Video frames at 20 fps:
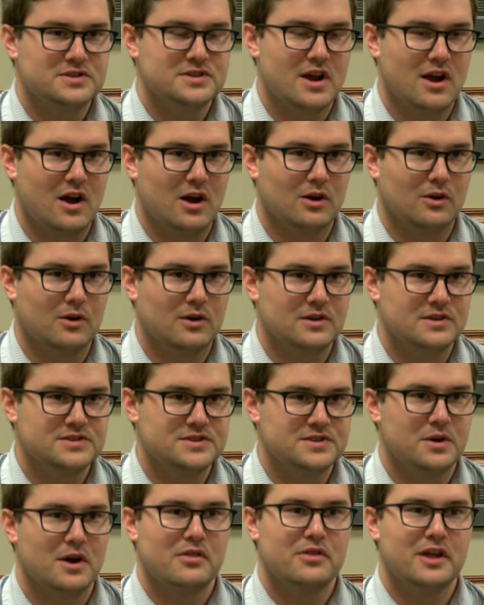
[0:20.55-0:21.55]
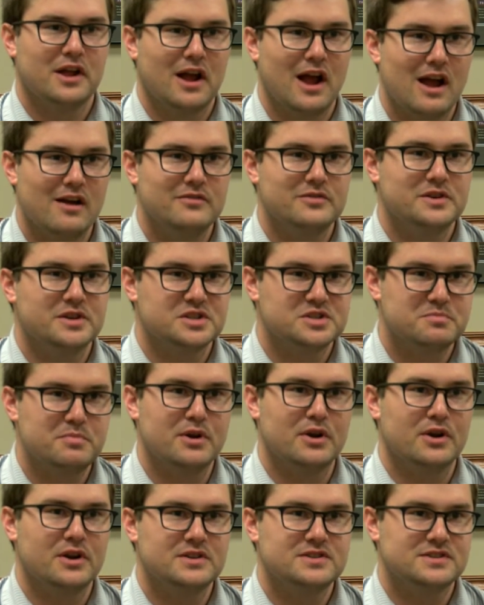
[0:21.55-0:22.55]
Congress, so I think I have the
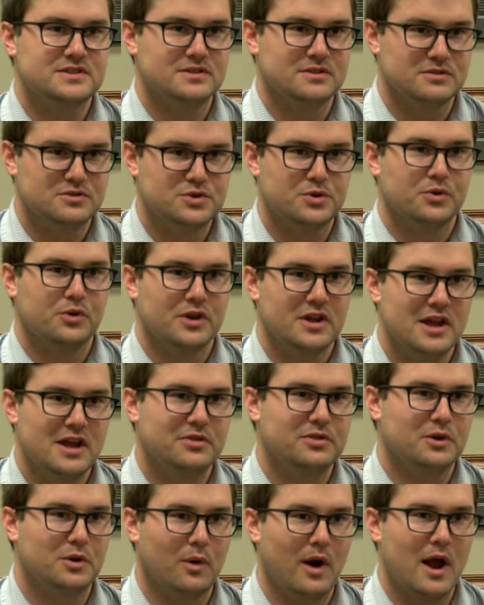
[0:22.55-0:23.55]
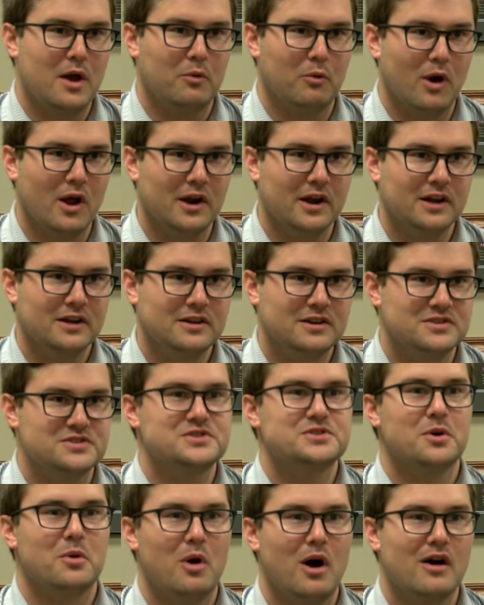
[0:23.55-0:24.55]
experience to truly hit the ground running because
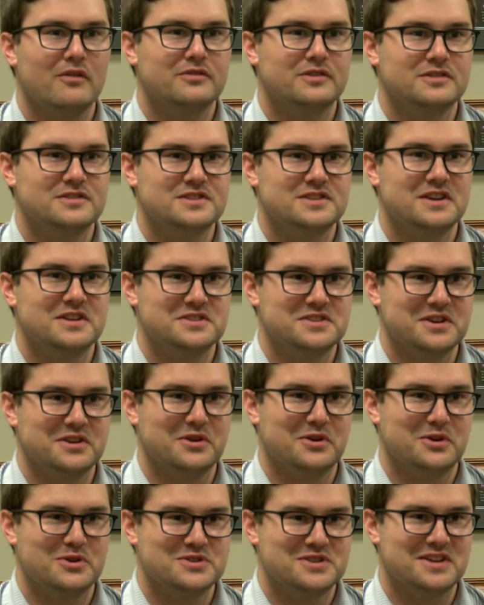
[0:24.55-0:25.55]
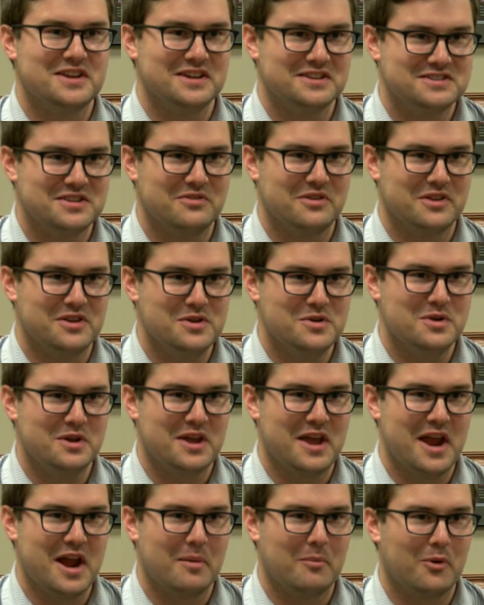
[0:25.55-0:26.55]
so often state senators get to the
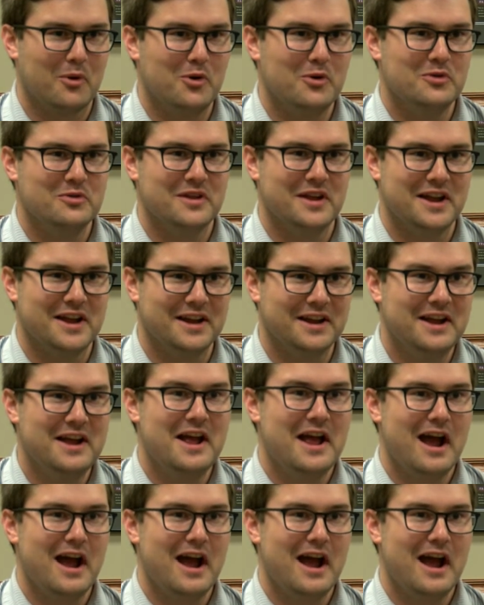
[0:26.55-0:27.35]
unicameral and they